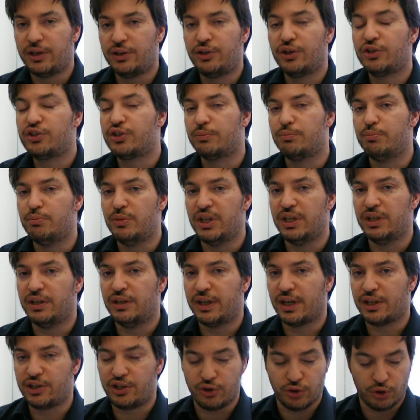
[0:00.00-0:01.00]
doesn't mean
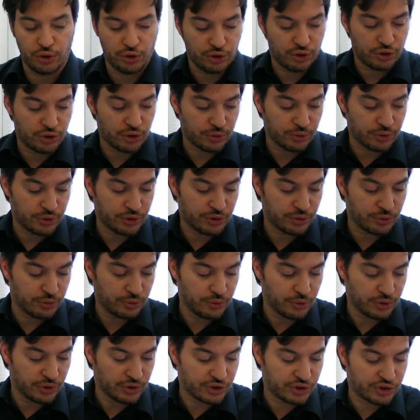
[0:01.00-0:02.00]
that you're going
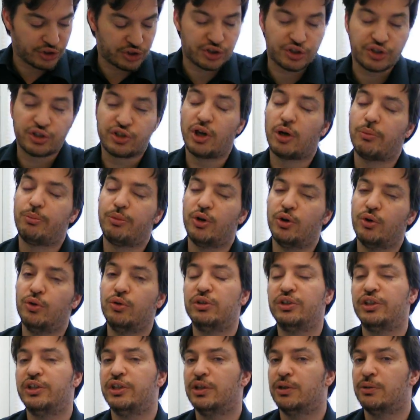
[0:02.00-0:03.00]
to stop
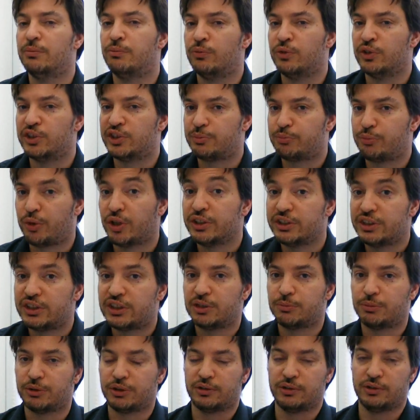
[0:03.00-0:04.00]
holding them
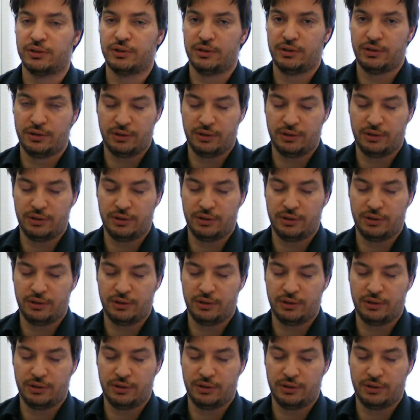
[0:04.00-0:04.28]
responsible